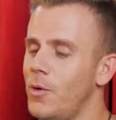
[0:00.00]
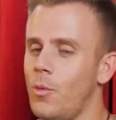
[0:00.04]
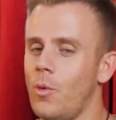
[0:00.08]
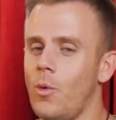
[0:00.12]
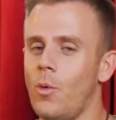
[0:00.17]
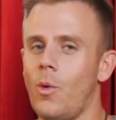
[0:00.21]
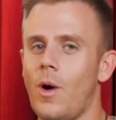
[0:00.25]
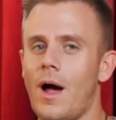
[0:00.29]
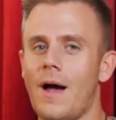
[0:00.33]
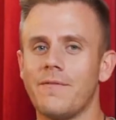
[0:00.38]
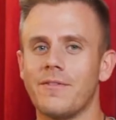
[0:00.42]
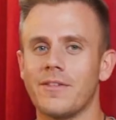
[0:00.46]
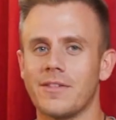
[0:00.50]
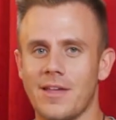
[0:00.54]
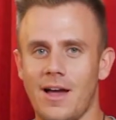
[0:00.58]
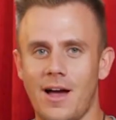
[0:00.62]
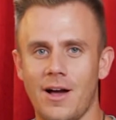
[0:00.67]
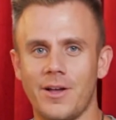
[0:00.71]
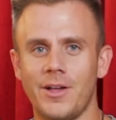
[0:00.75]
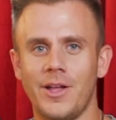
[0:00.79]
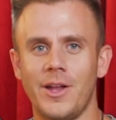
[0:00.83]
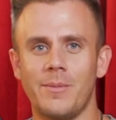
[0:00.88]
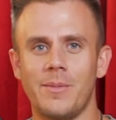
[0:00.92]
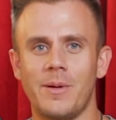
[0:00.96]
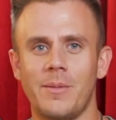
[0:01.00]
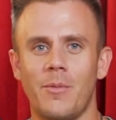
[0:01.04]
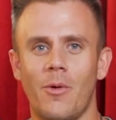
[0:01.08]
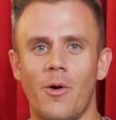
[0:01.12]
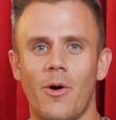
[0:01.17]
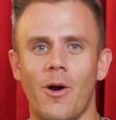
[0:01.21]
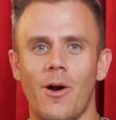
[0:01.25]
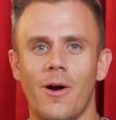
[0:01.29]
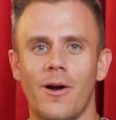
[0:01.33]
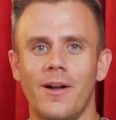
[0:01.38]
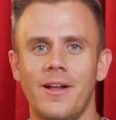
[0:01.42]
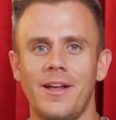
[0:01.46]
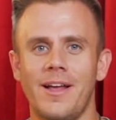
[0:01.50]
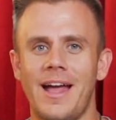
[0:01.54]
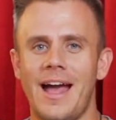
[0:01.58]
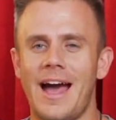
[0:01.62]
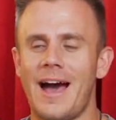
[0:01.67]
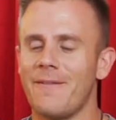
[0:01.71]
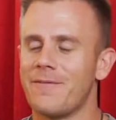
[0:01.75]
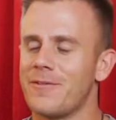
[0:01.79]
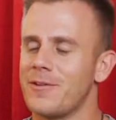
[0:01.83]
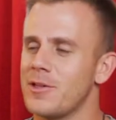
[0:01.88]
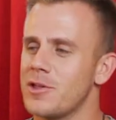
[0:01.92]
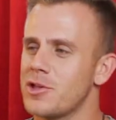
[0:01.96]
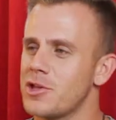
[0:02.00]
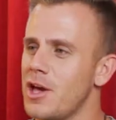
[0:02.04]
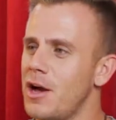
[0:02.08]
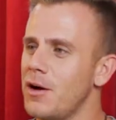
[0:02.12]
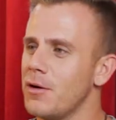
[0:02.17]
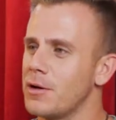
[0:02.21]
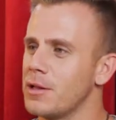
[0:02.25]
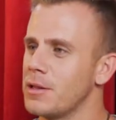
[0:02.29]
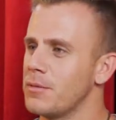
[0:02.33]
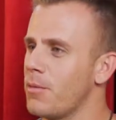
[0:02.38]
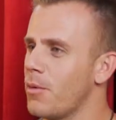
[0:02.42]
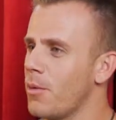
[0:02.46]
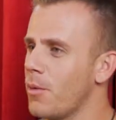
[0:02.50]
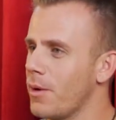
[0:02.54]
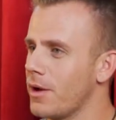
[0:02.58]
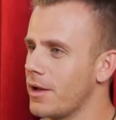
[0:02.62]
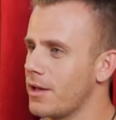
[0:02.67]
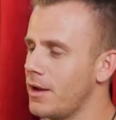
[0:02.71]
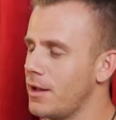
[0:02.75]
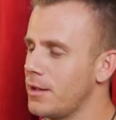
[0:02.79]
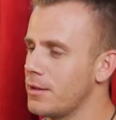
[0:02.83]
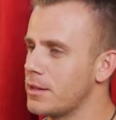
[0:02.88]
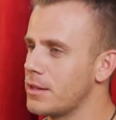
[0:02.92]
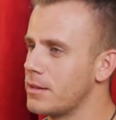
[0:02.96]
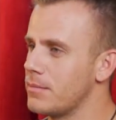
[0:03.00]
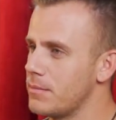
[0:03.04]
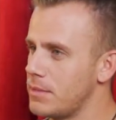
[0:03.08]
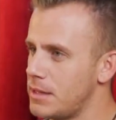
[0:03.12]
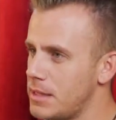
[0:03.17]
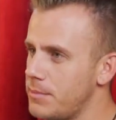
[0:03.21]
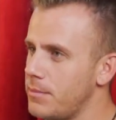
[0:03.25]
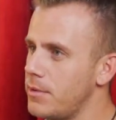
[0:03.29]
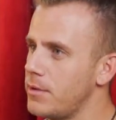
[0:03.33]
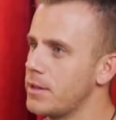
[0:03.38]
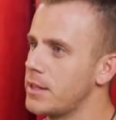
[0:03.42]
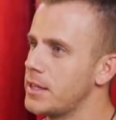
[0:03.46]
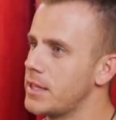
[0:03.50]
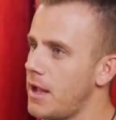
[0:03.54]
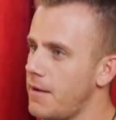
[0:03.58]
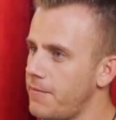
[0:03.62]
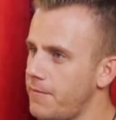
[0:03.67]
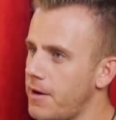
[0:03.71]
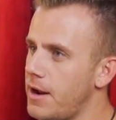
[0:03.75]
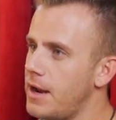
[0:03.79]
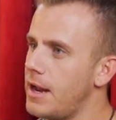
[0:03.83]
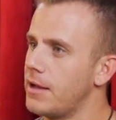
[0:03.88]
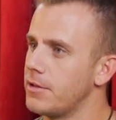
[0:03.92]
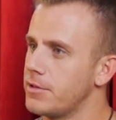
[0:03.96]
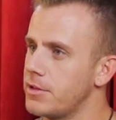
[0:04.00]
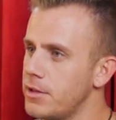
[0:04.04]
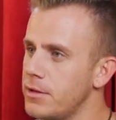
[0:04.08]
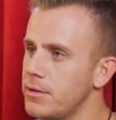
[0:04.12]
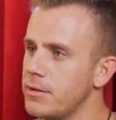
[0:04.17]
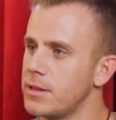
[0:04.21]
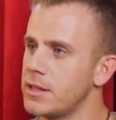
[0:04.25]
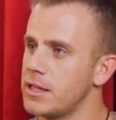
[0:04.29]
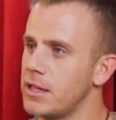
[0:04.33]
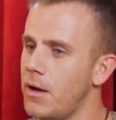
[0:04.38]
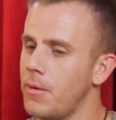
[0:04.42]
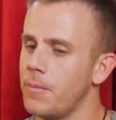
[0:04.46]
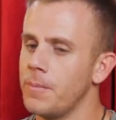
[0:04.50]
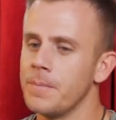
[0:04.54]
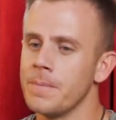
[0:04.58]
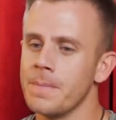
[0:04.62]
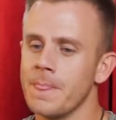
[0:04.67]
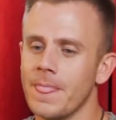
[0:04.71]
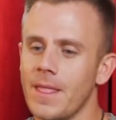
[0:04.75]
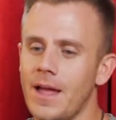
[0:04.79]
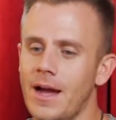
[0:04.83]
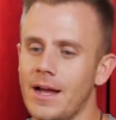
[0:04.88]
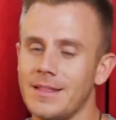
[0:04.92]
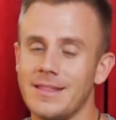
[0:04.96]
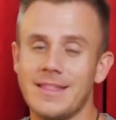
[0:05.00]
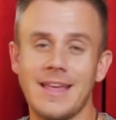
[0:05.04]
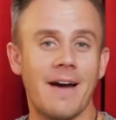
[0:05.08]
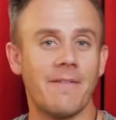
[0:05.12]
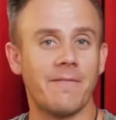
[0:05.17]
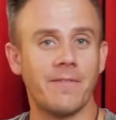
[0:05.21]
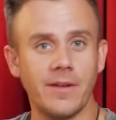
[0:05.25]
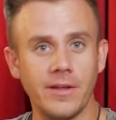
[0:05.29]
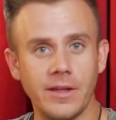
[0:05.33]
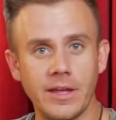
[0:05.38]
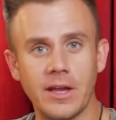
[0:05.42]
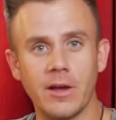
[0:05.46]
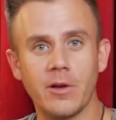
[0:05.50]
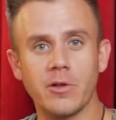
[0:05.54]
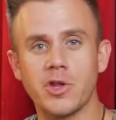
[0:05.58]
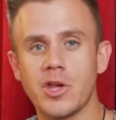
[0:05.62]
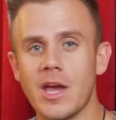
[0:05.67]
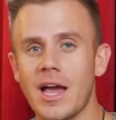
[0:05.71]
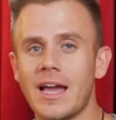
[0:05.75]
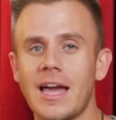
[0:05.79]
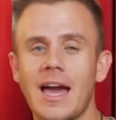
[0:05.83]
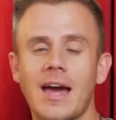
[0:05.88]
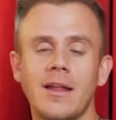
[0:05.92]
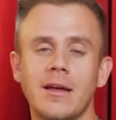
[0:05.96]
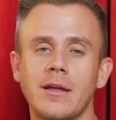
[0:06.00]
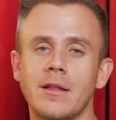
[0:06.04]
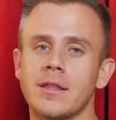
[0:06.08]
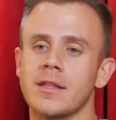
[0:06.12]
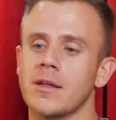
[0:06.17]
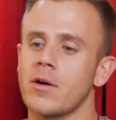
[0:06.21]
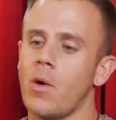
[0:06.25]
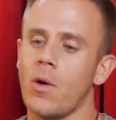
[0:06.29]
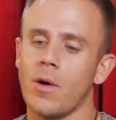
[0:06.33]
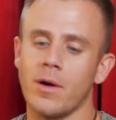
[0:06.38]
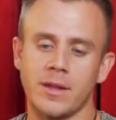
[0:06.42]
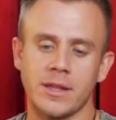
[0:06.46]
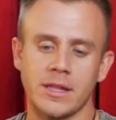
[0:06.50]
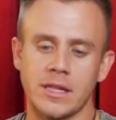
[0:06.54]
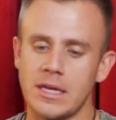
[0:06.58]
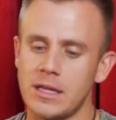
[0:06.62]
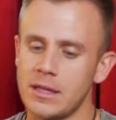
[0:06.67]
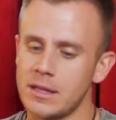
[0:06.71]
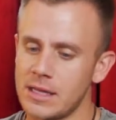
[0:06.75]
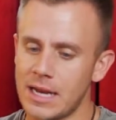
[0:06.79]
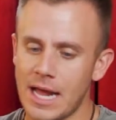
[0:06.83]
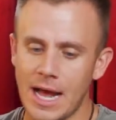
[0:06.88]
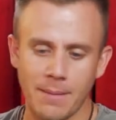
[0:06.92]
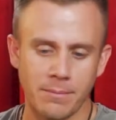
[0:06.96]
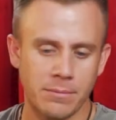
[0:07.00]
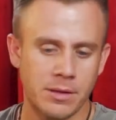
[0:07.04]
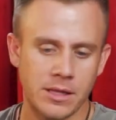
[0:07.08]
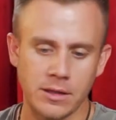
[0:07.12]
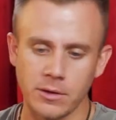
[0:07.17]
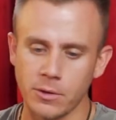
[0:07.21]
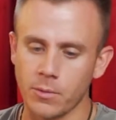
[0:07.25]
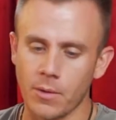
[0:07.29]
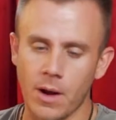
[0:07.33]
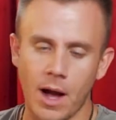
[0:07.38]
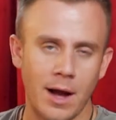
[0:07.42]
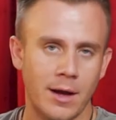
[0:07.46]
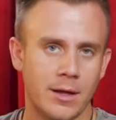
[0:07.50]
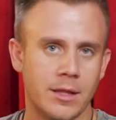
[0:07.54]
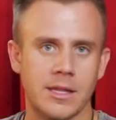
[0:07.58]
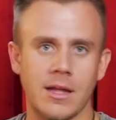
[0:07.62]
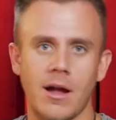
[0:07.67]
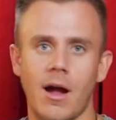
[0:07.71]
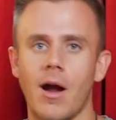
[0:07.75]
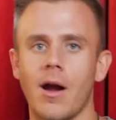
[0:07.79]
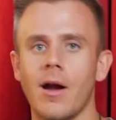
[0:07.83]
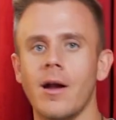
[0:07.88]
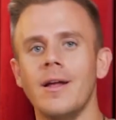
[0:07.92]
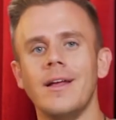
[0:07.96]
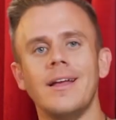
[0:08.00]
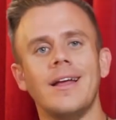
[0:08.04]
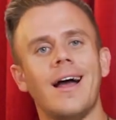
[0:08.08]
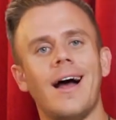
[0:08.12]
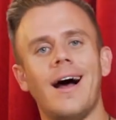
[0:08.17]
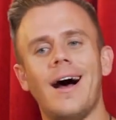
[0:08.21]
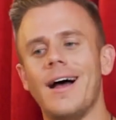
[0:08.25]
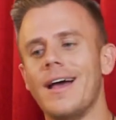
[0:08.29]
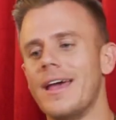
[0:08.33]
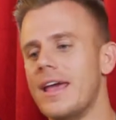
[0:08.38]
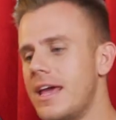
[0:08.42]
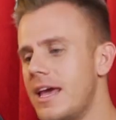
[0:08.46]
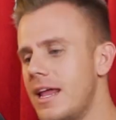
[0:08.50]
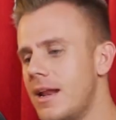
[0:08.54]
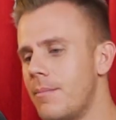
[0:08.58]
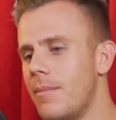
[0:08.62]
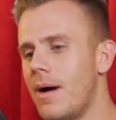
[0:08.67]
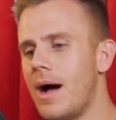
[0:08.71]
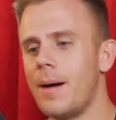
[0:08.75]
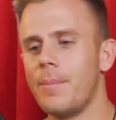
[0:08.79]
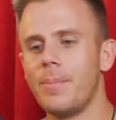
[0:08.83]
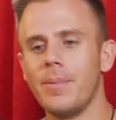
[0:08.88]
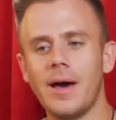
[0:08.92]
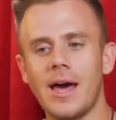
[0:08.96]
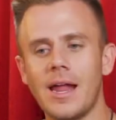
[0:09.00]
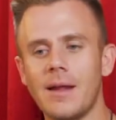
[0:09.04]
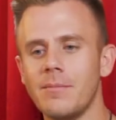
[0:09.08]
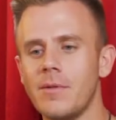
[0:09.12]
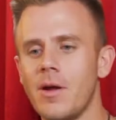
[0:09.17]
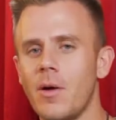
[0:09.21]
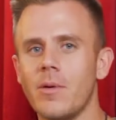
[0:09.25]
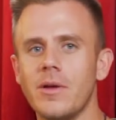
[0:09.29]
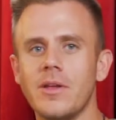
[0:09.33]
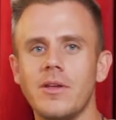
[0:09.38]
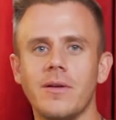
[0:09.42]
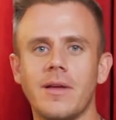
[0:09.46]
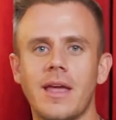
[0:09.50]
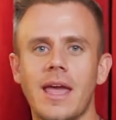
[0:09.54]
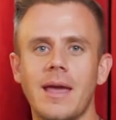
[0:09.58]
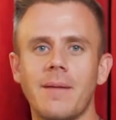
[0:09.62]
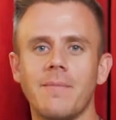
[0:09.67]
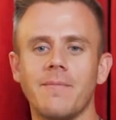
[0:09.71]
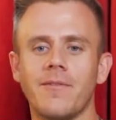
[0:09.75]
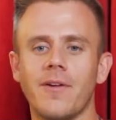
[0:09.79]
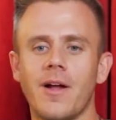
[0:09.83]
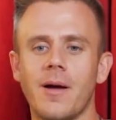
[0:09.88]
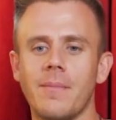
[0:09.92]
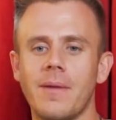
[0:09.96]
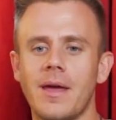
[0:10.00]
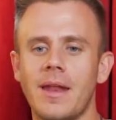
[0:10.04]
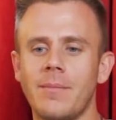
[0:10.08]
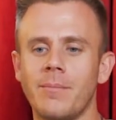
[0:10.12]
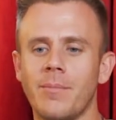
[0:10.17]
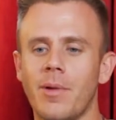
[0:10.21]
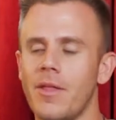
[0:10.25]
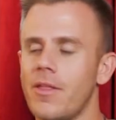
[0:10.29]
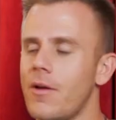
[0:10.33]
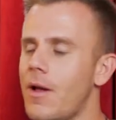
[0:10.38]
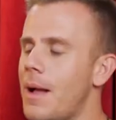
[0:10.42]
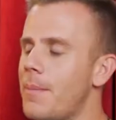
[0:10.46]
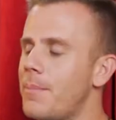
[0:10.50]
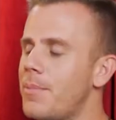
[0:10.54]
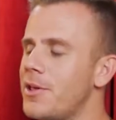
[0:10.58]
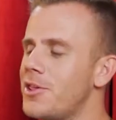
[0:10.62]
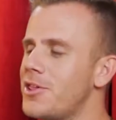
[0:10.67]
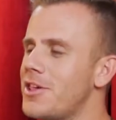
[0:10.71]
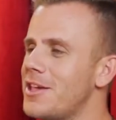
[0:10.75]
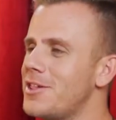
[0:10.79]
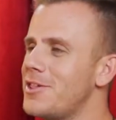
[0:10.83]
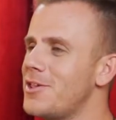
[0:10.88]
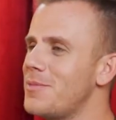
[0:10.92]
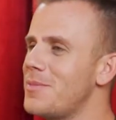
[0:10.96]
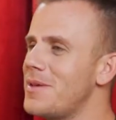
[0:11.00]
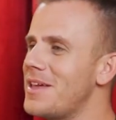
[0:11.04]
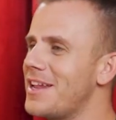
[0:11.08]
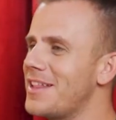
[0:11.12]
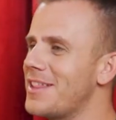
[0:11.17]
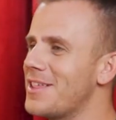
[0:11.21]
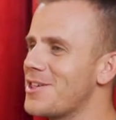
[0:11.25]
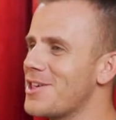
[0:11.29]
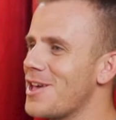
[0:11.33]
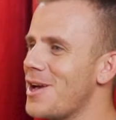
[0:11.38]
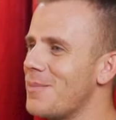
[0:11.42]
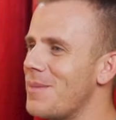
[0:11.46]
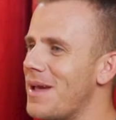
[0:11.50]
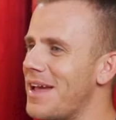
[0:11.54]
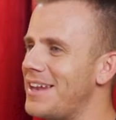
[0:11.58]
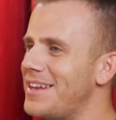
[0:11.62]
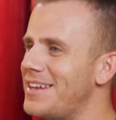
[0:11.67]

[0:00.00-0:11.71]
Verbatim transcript: Well, we'll have to talk a little bit more after the show because we're working on some similar stuff right now too. So definitely go check out his course. He's an absolute rock star. Hit him up. Let him know where you came from. And, brother, I appreciate you being on the show, man.